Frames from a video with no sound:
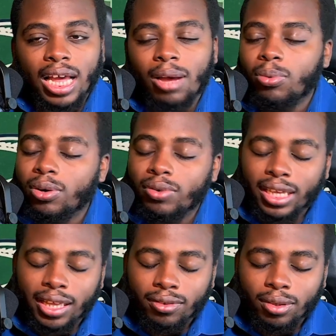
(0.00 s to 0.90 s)
I will
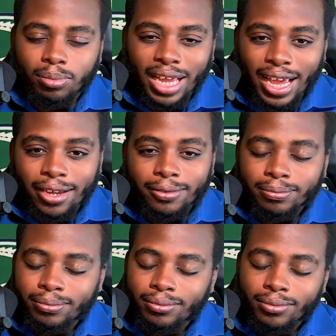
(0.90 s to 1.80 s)
give them that,
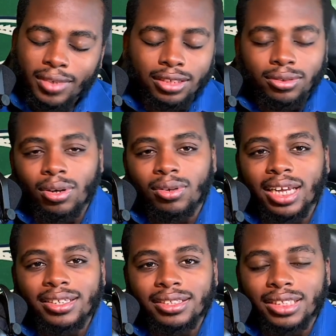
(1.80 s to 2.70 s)
but you don't
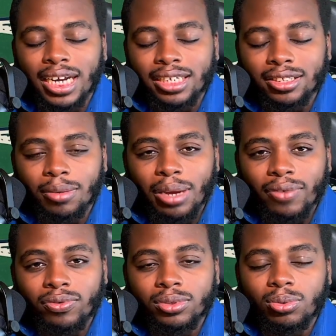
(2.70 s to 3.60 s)
let the Giants come back
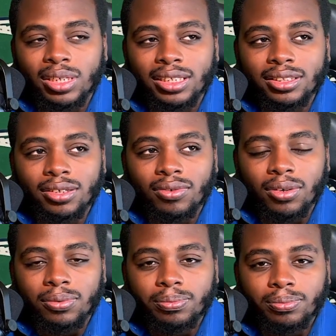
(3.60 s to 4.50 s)
from 20-0.